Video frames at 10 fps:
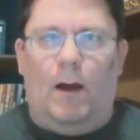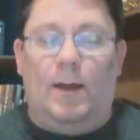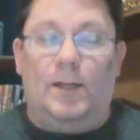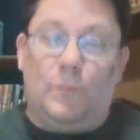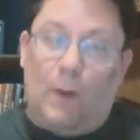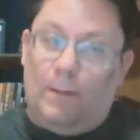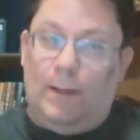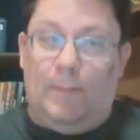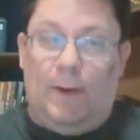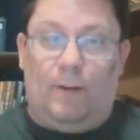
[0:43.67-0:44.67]
is probably
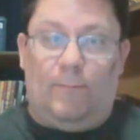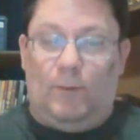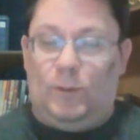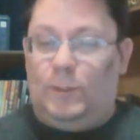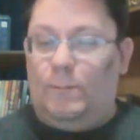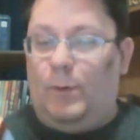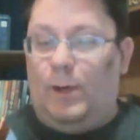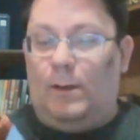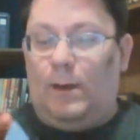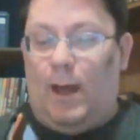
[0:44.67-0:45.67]
a better version,
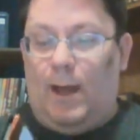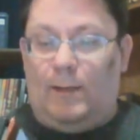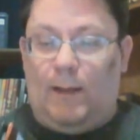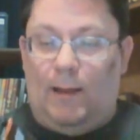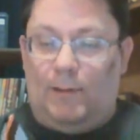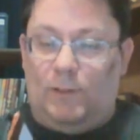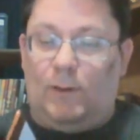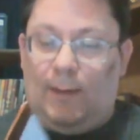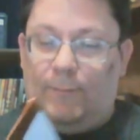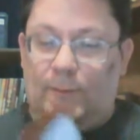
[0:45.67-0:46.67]
but I do
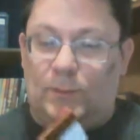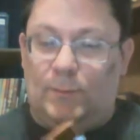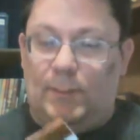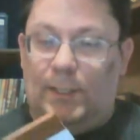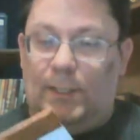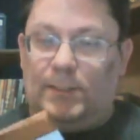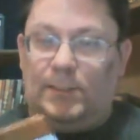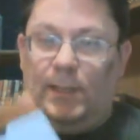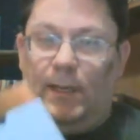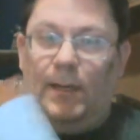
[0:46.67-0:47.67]
like this one.
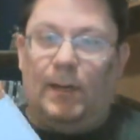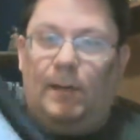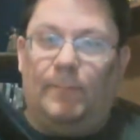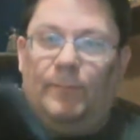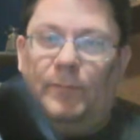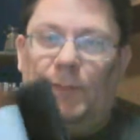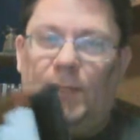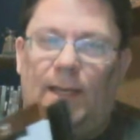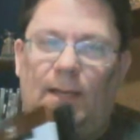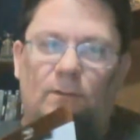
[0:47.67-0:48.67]
It's
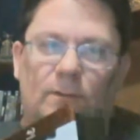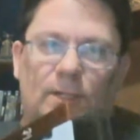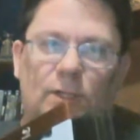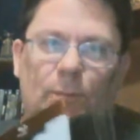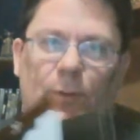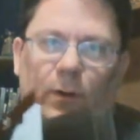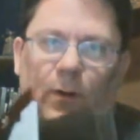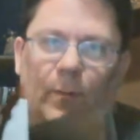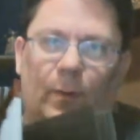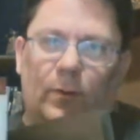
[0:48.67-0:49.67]
like a little digibook
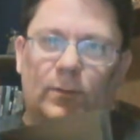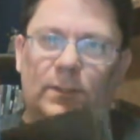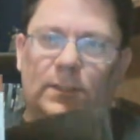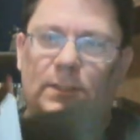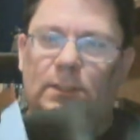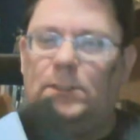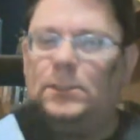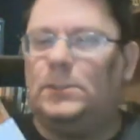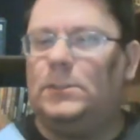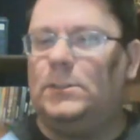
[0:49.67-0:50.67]
almost.
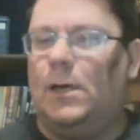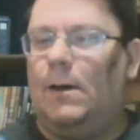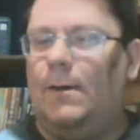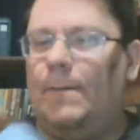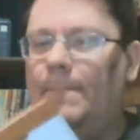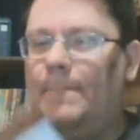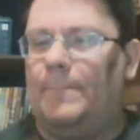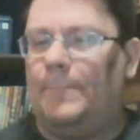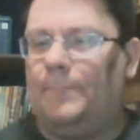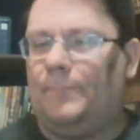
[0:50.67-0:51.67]
Um,
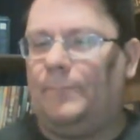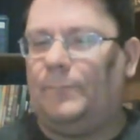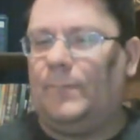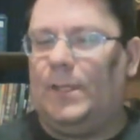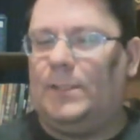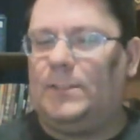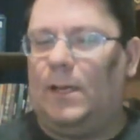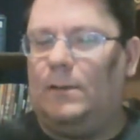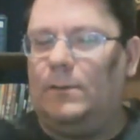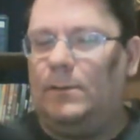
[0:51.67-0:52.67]
it's
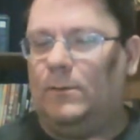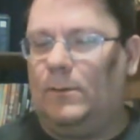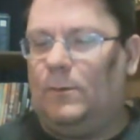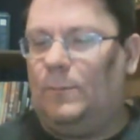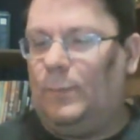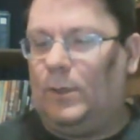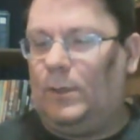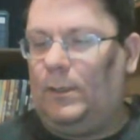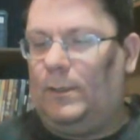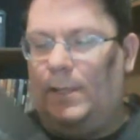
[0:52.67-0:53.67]
got the little
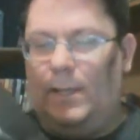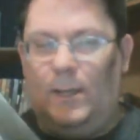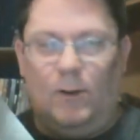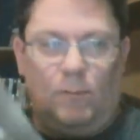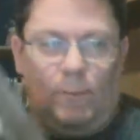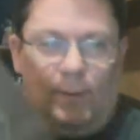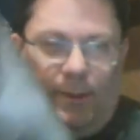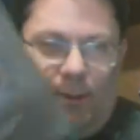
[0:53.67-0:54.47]
booklet here with